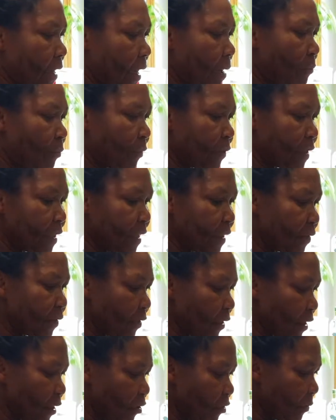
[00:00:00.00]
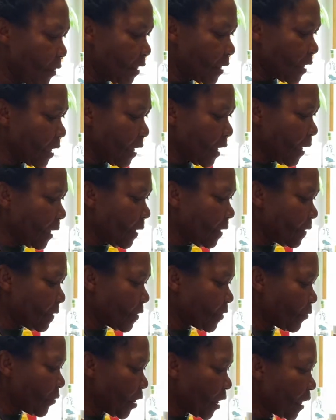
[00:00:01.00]
putting it on a little bit high
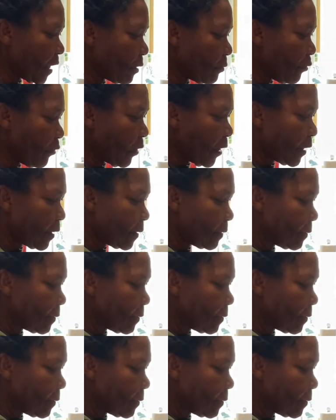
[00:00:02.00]
so it can boil.